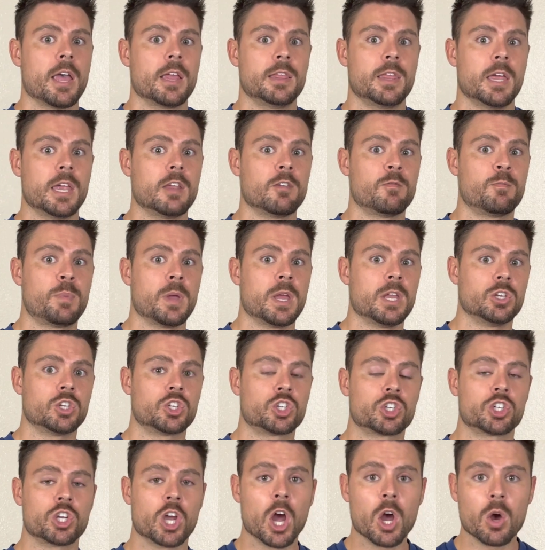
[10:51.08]
that have been
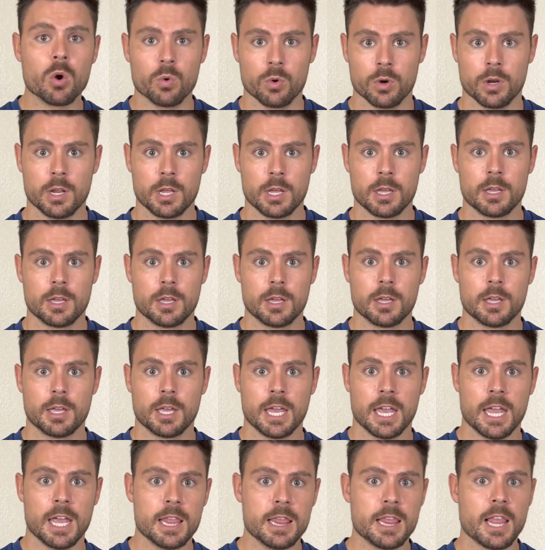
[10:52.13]
shown
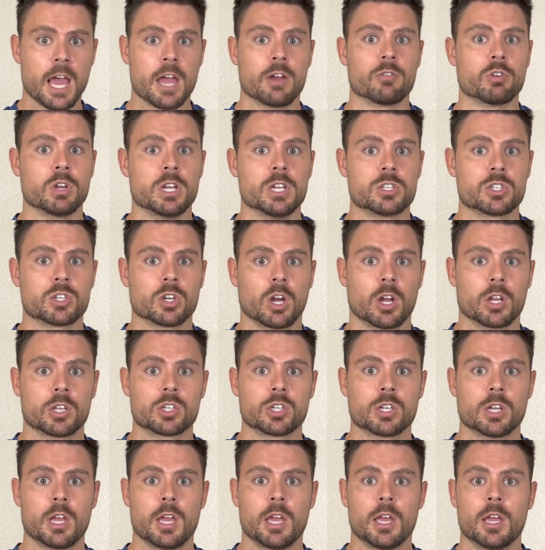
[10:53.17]
in that
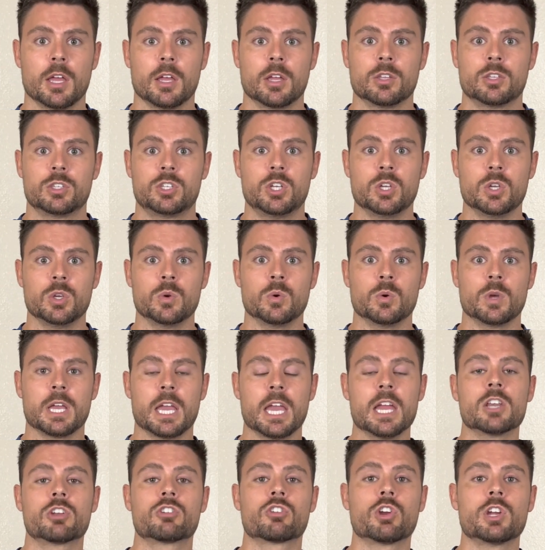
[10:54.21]
research to
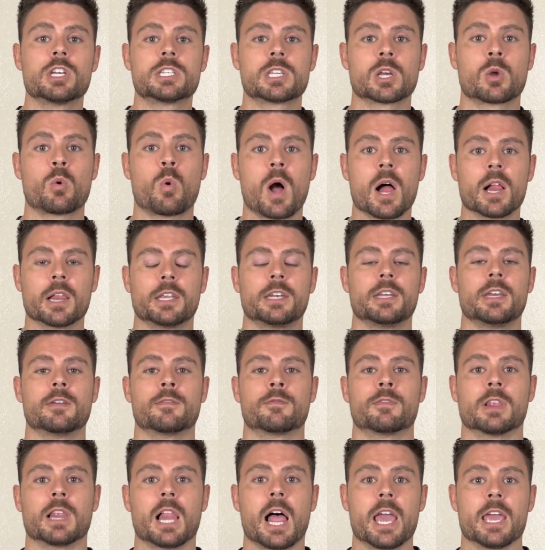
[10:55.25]
increase the quality
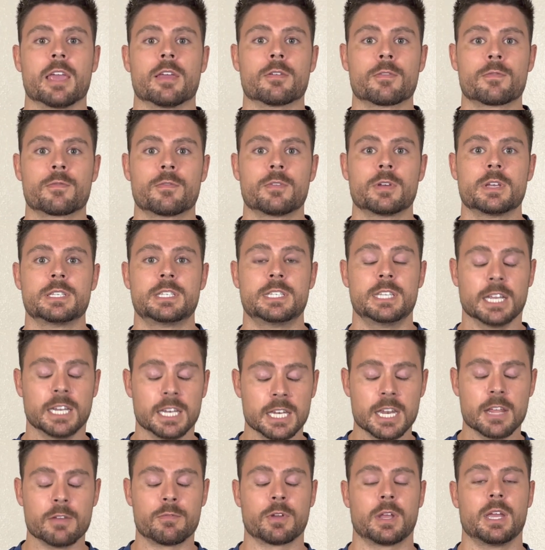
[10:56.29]
of life
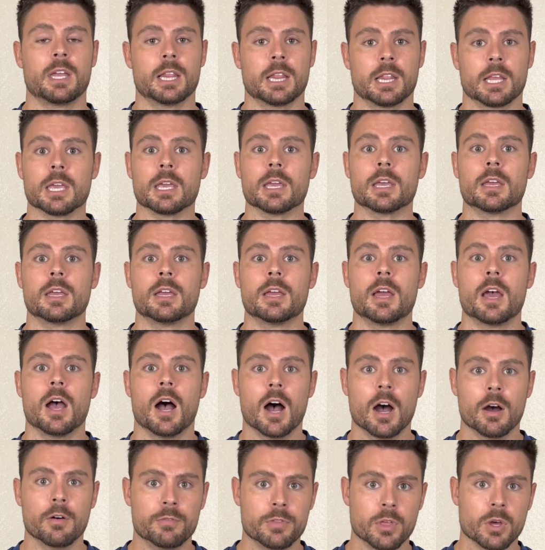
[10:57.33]
significantly
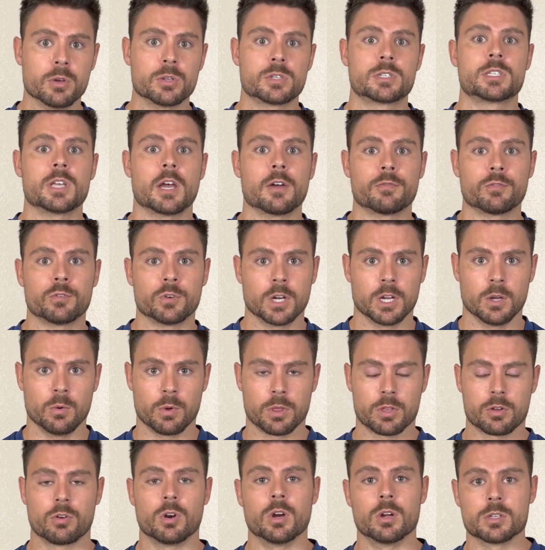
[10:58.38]
of those suffering
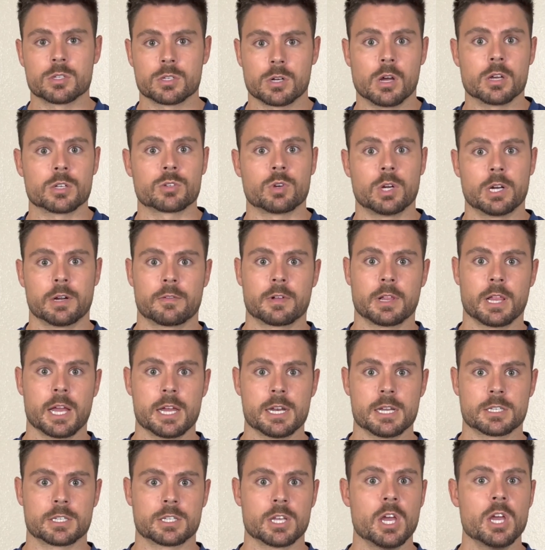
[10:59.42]
with Crohn's and ulcerative
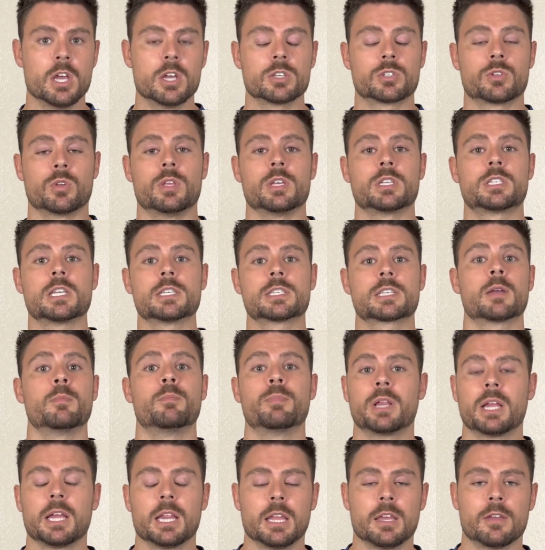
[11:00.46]
colitis. So this is
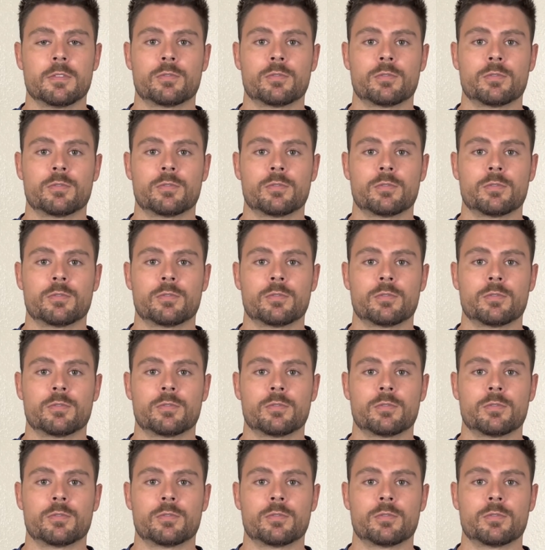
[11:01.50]
completely